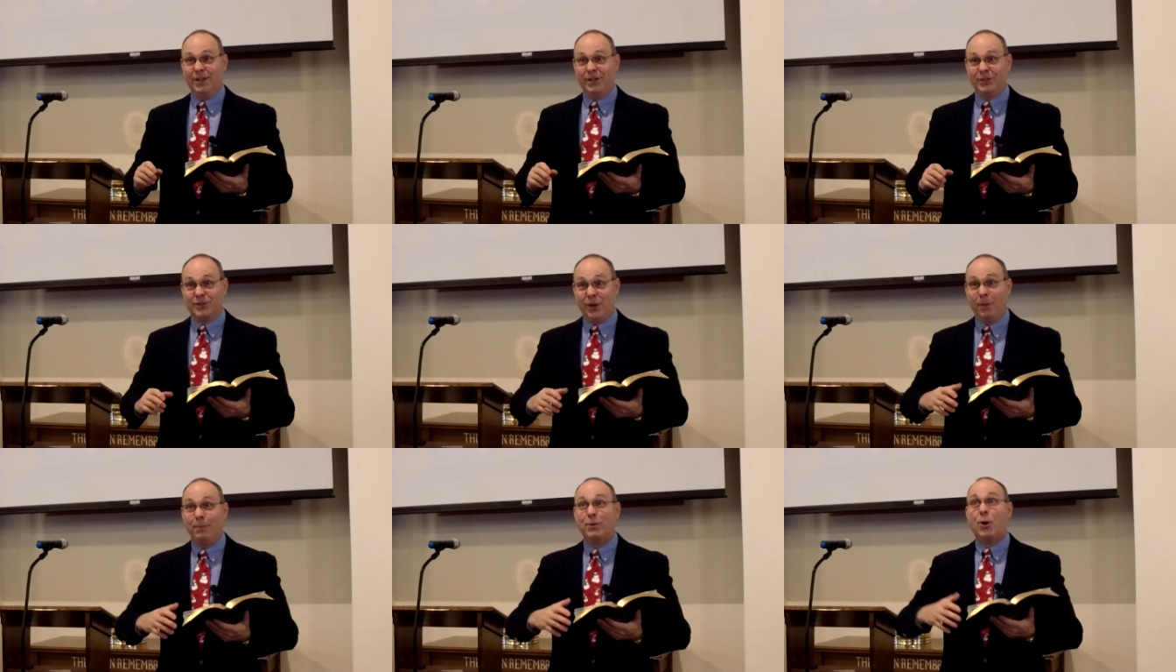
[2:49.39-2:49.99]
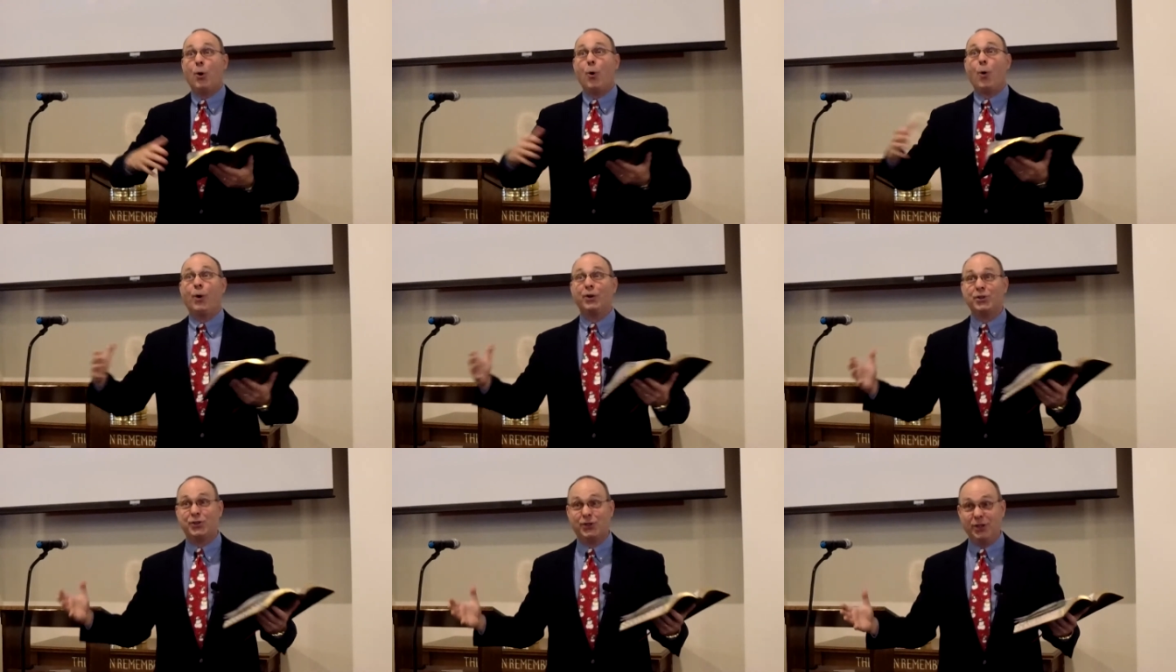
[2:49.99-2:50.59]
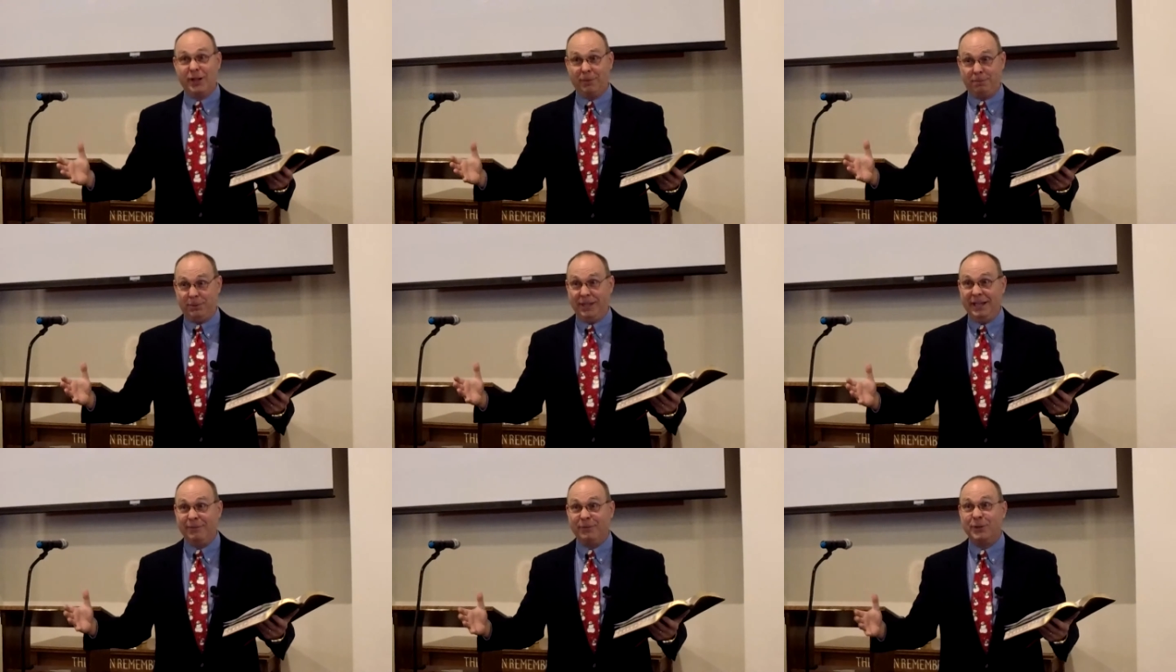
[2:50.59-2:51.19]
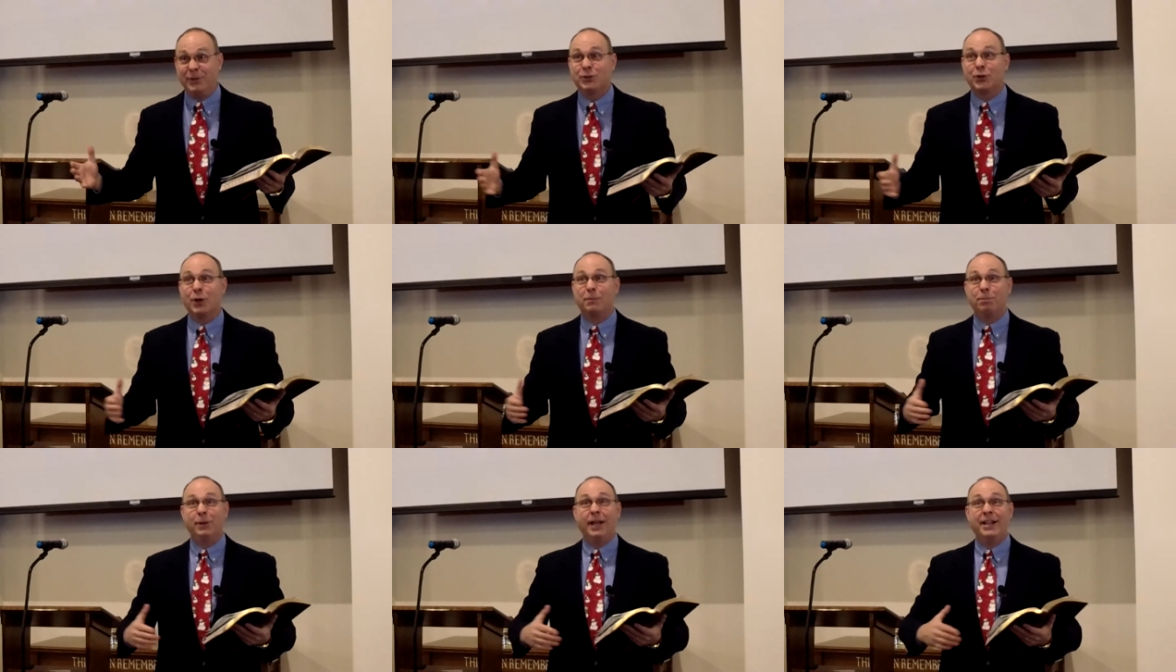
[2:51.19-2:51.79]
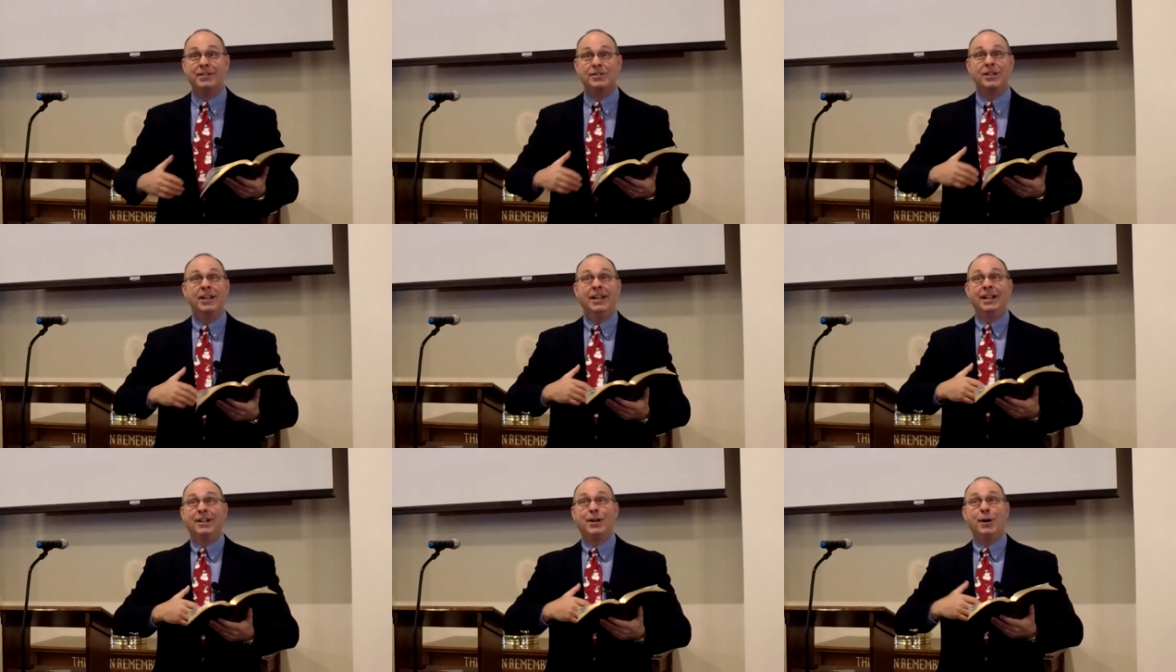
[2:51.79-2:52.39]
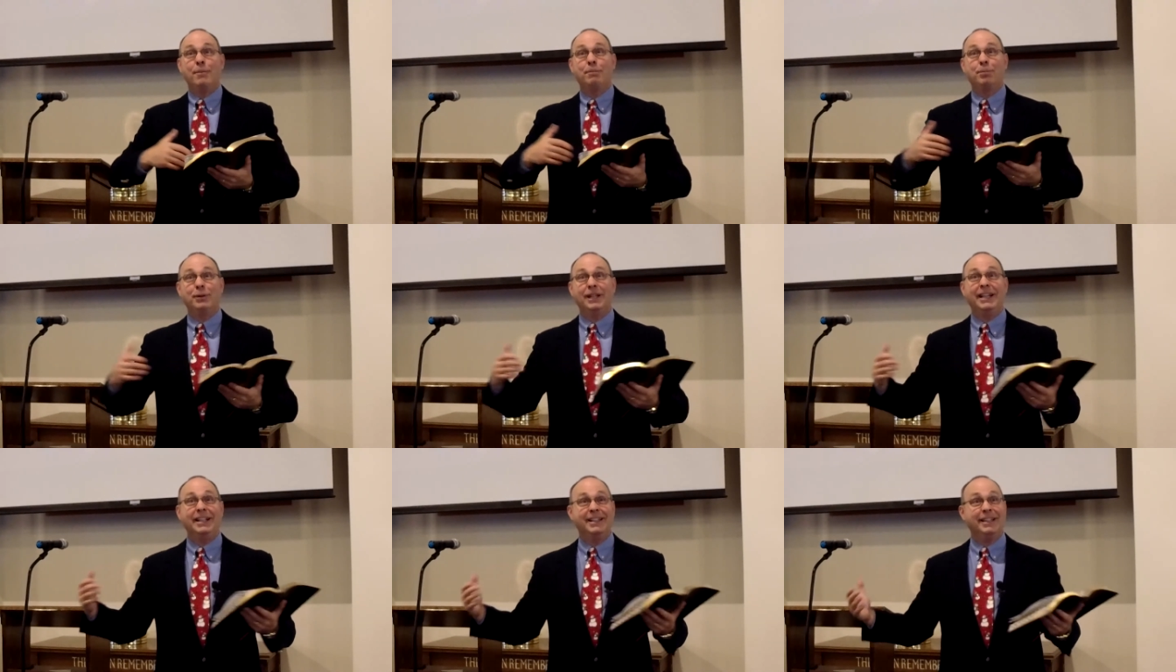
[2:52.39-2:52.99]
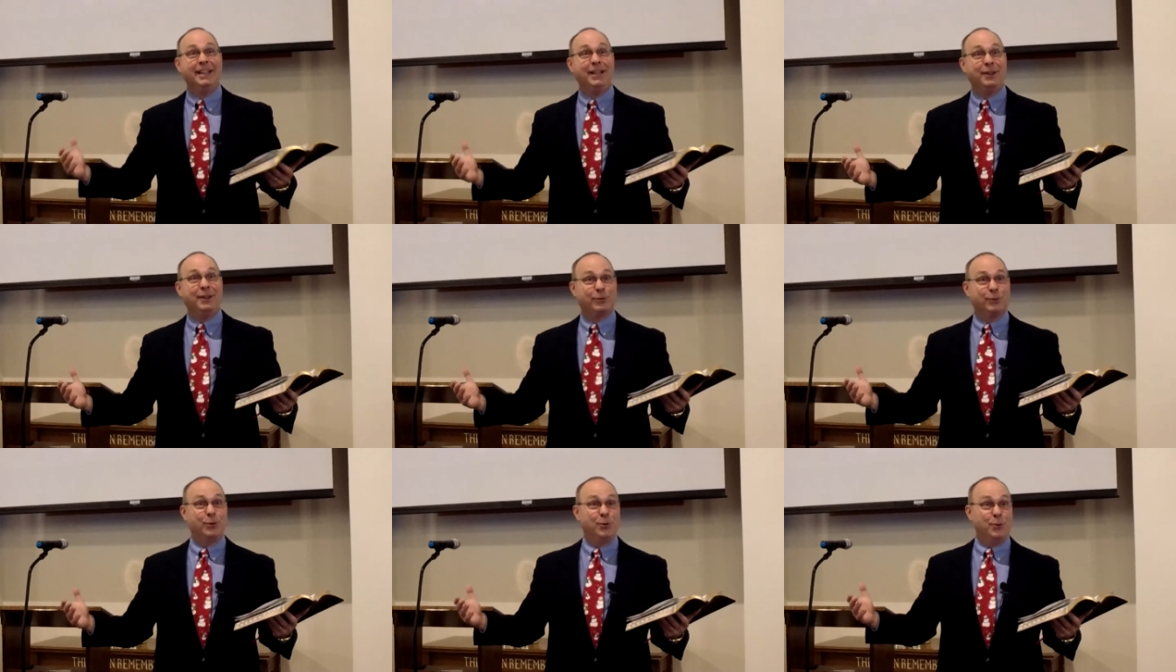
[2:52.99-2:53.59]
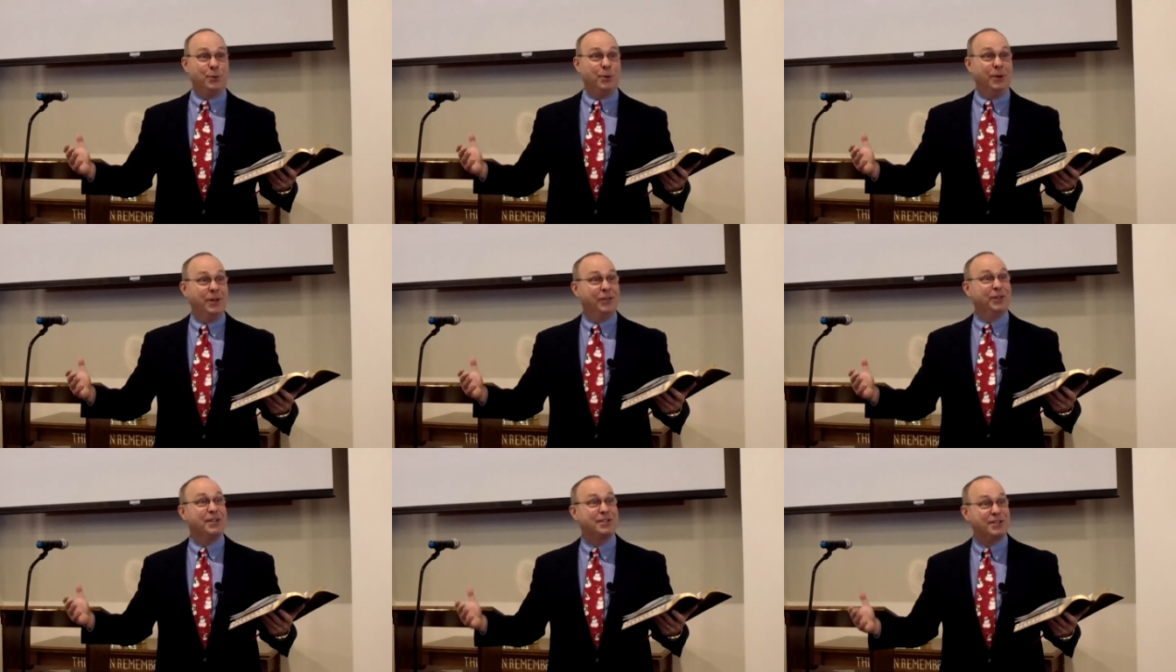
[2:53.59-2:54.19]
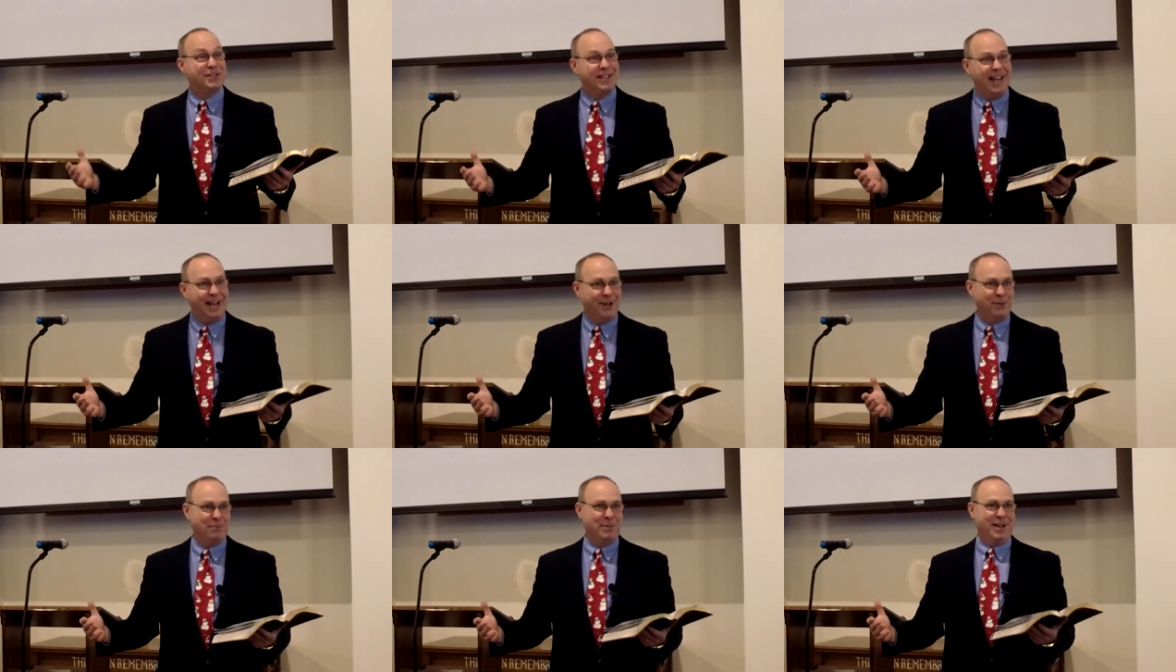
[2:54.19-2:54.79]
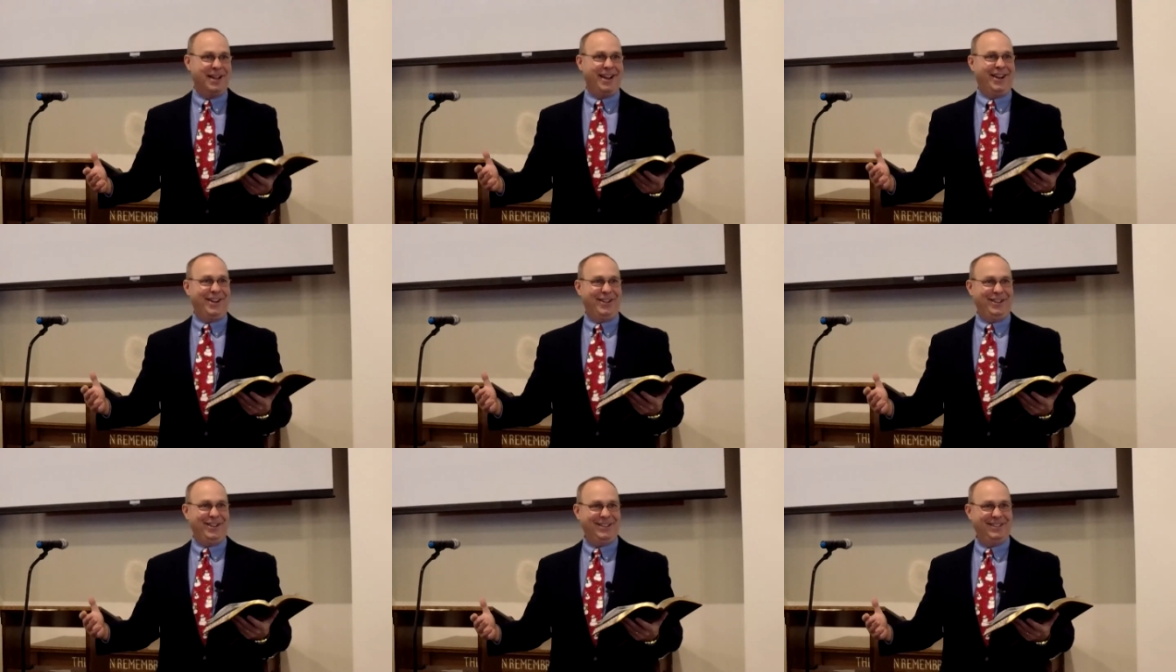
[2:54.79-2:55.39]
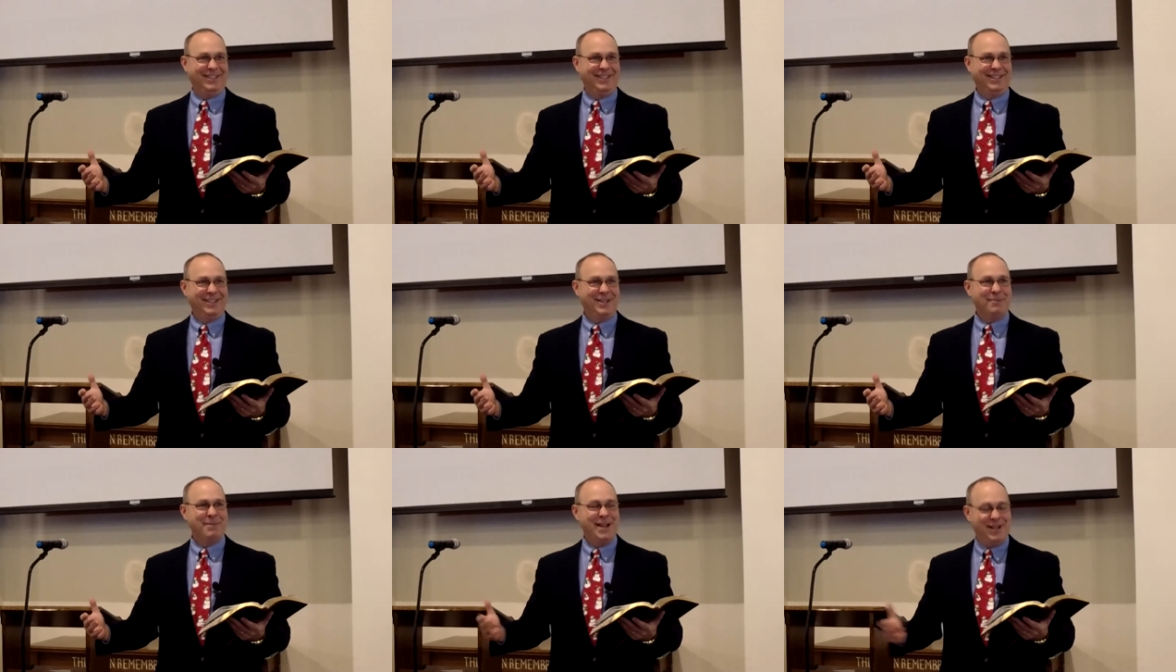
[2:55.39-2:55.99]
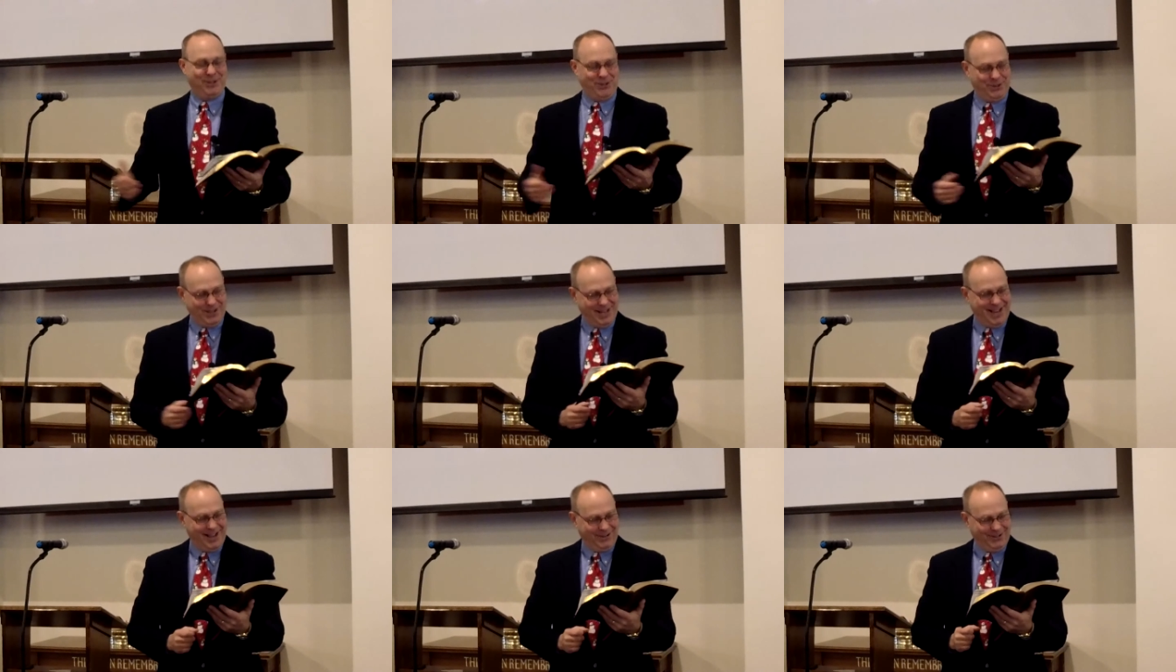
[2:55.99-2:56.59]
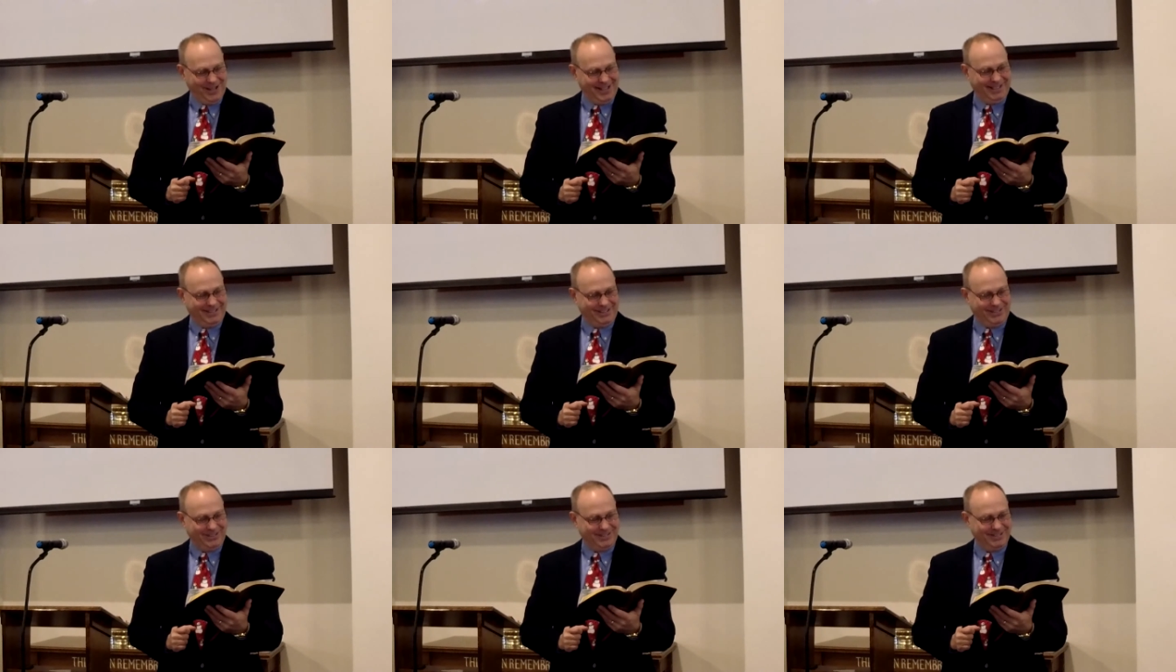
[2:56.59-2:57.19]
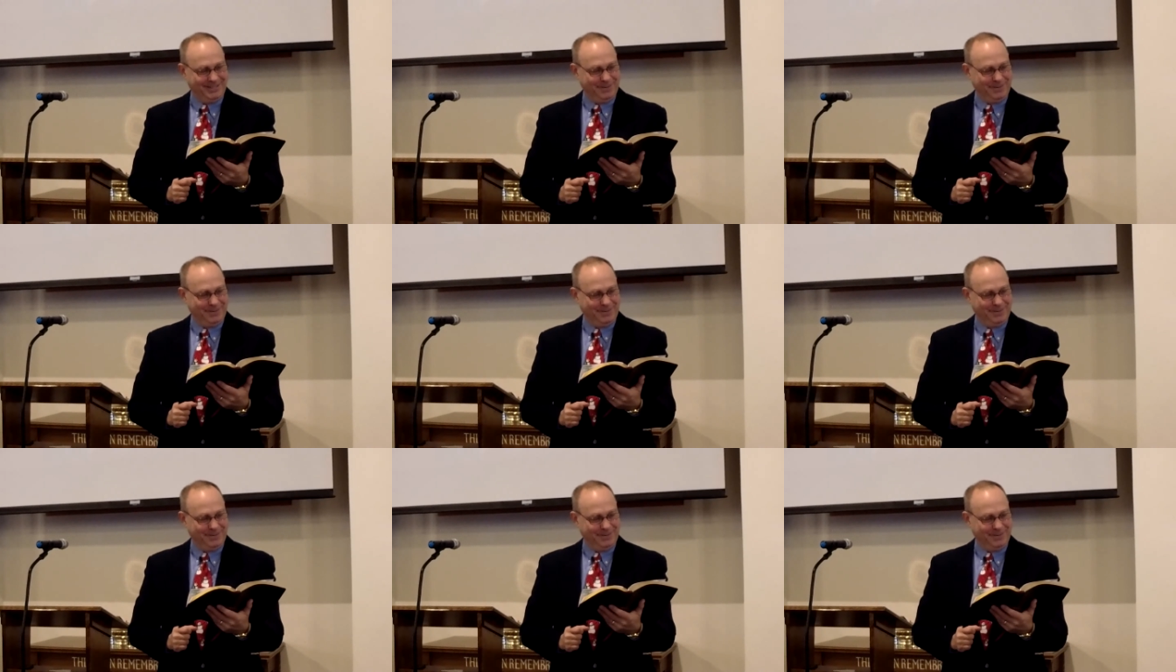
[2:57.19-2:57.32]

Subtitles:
some courtship even, took place completely through the snail mail. Imagine that, right?